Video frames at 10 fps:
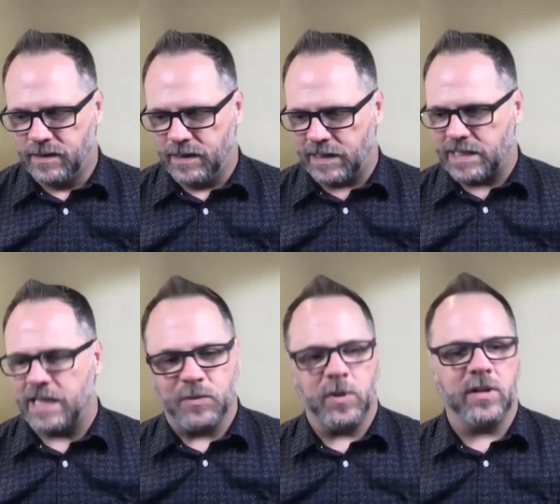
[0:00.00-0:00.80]

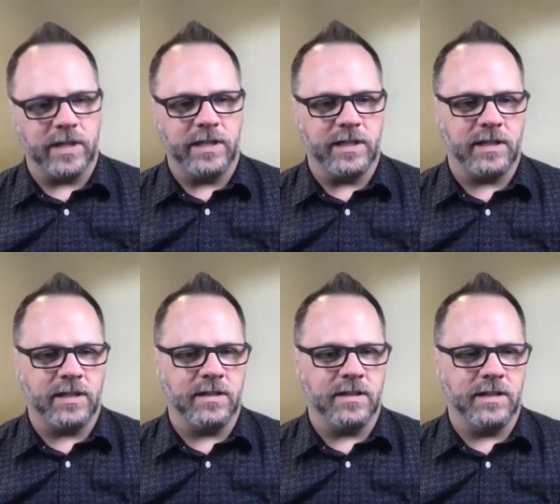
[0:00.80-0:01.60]
accessibility
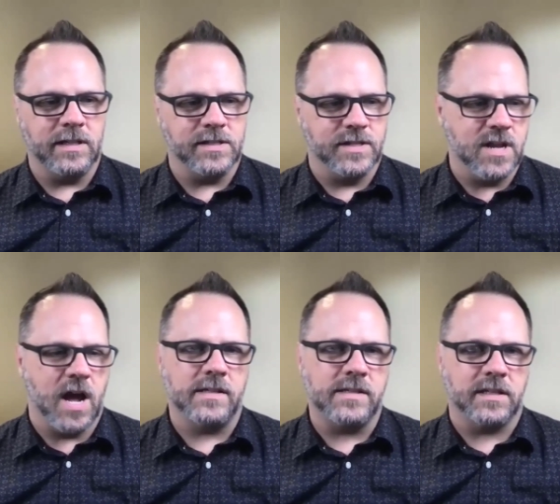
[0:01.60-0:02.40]
is
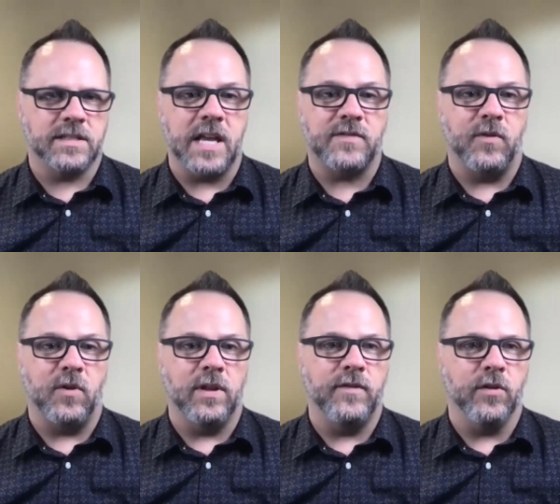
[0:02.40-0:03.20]
not
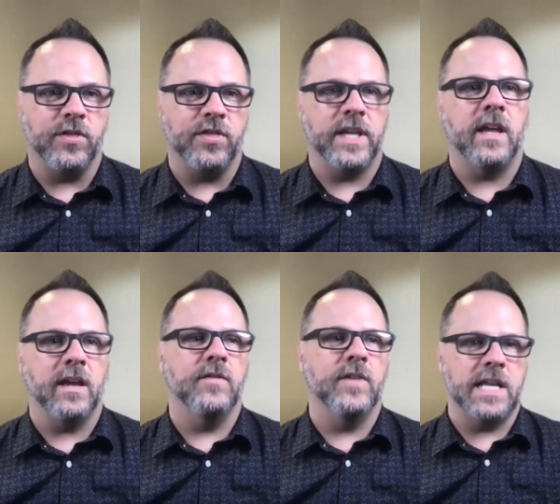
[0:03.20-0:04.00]
successful if you're thinking
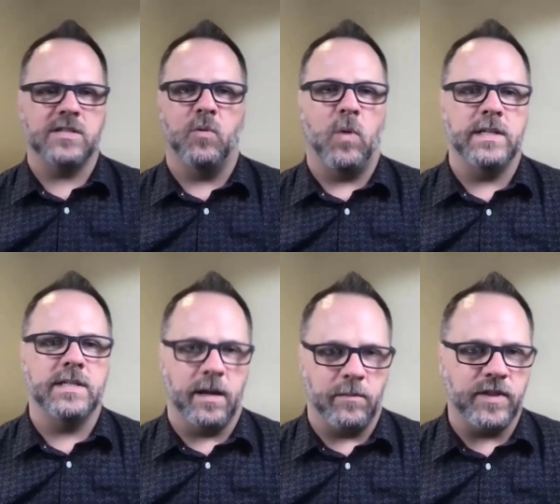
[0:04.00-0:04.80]
of it as a
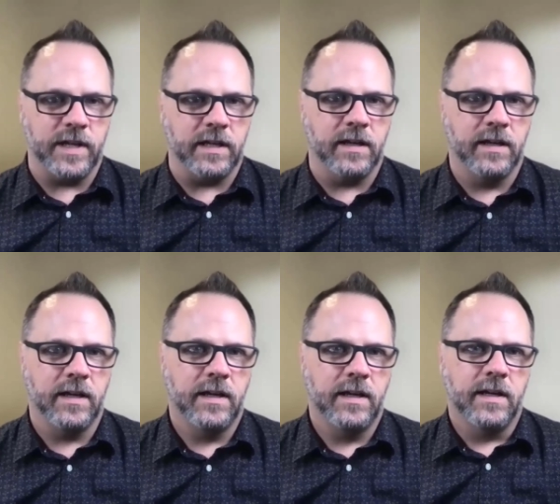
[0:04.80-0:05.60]
one-time thing.
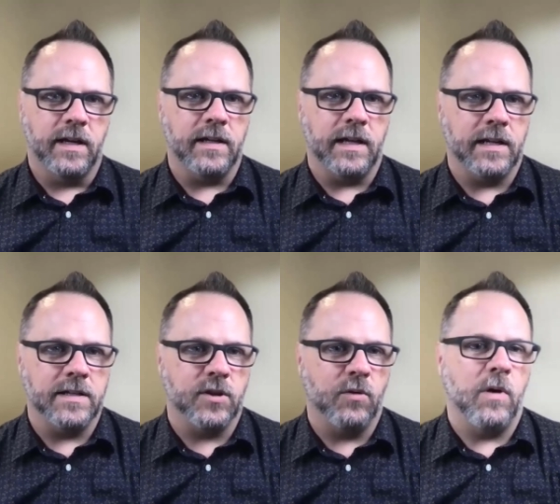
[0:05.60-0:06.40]
And
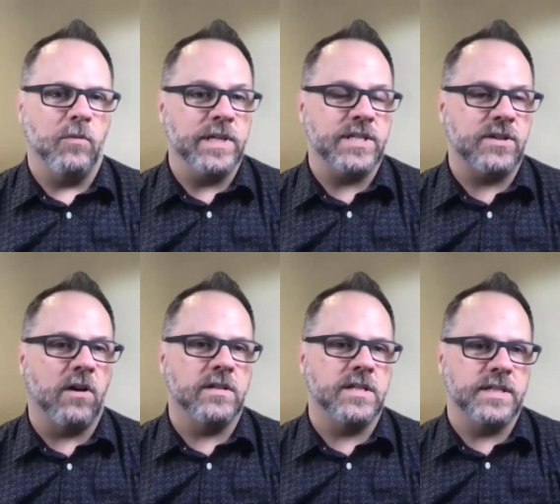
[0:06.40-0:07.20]
so what we
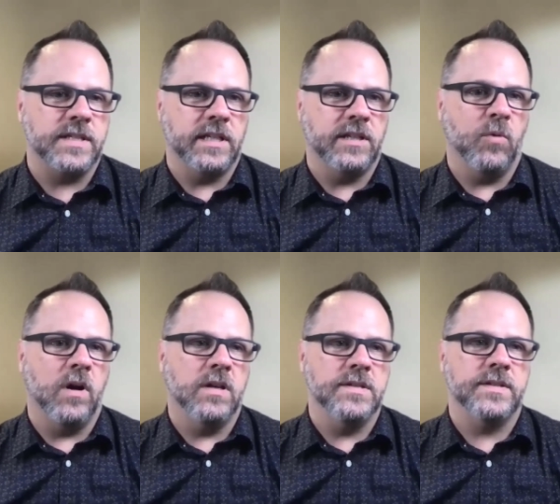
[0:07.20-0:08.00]
started to see
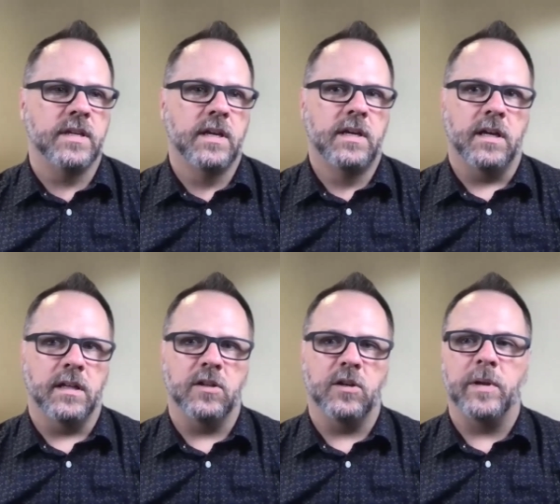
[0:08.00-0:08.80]
was a
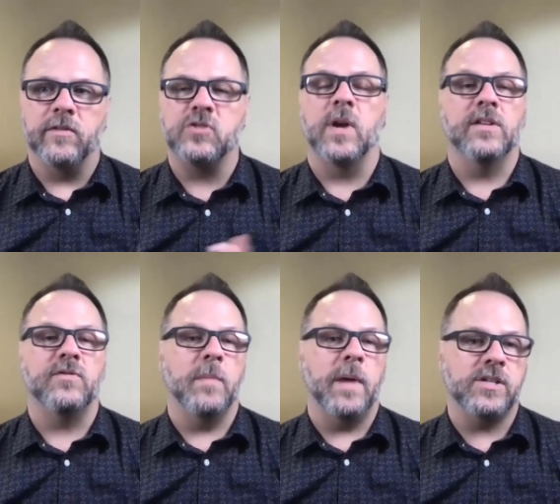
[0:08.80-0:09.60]
little bit of a
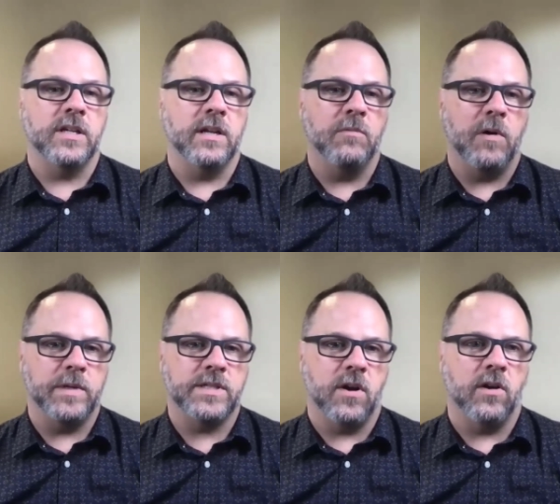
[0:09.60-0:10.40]
transformation. And what we
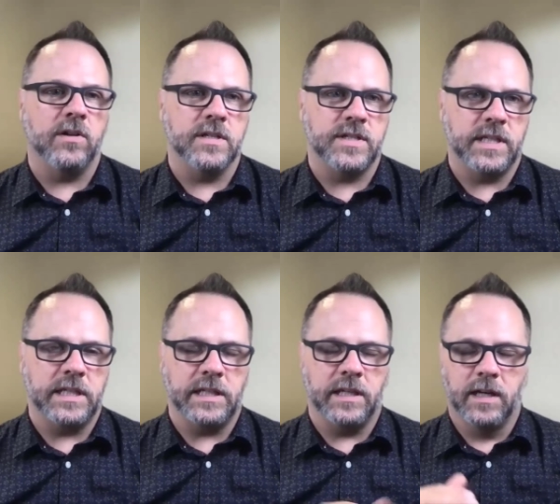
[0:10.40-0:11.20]
started to
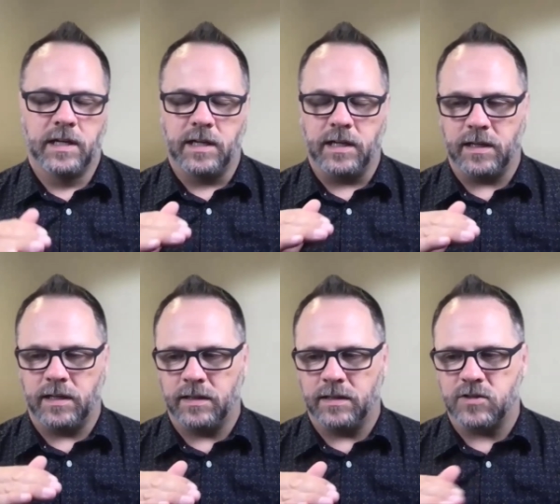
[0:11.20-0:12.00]
see
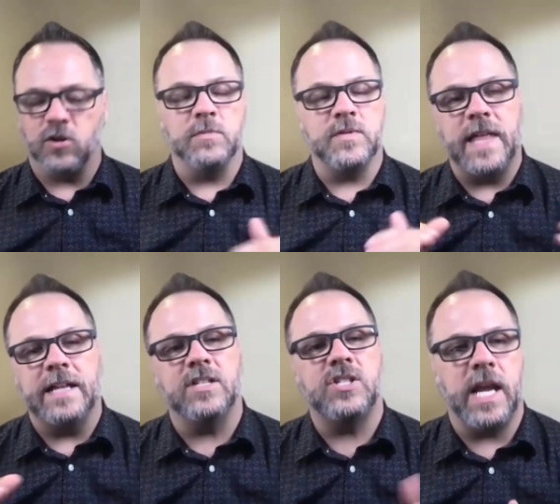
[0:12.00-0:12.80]
in terms of
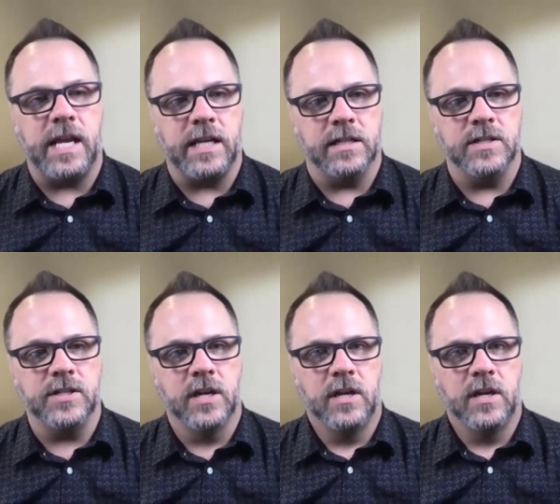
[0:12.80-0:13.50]
that change